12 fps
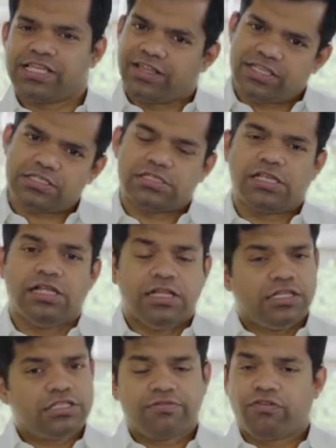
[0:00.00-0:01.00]
And this is the
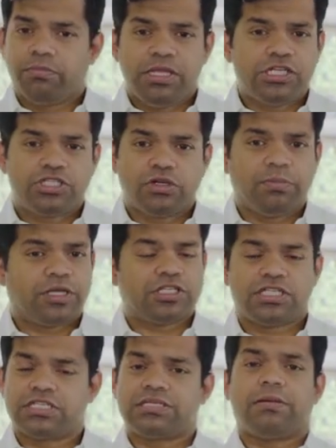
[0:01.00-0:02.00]
this is for me too, because
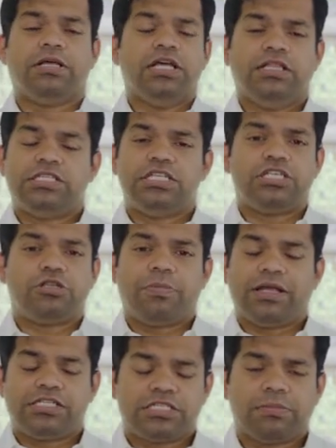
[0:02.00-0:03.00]
this is a this needs to
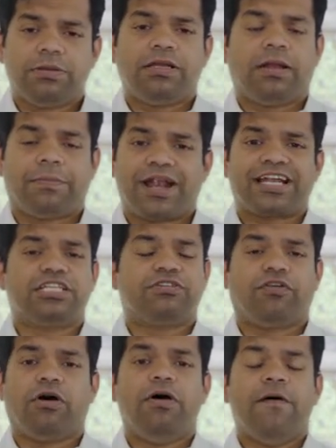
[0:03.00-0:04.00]
be a discipline and practice
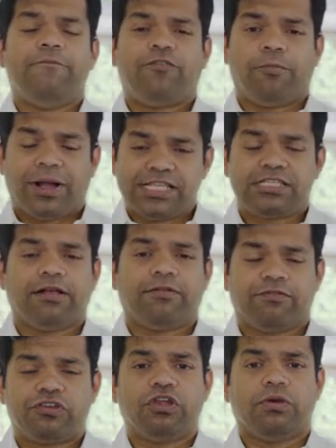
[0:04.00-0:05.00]
for for
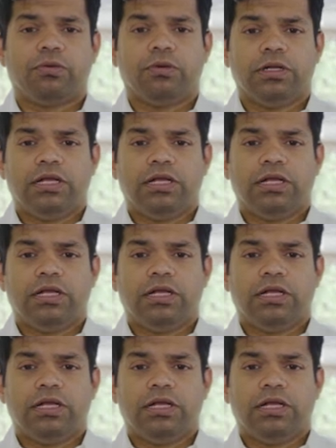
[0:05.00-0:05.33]
myself too.